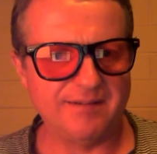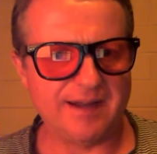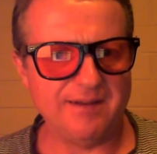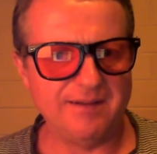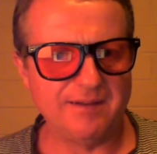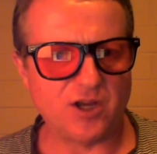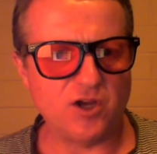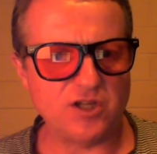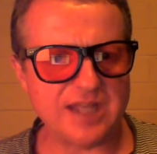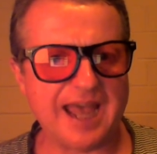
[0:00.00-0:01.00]
you know,
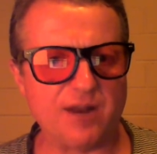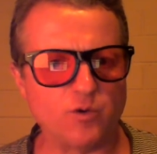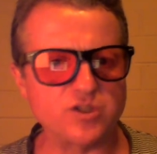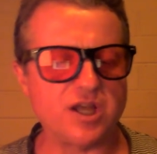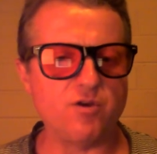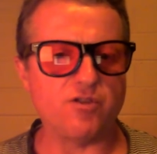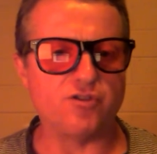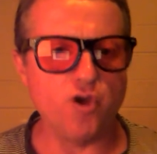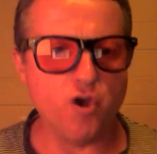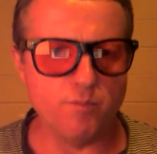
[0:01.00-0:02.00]
and also
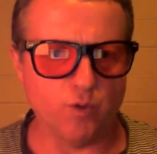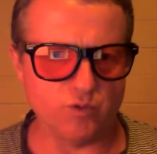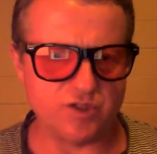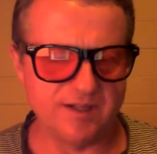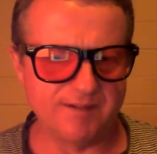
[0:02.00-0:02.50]
thermals.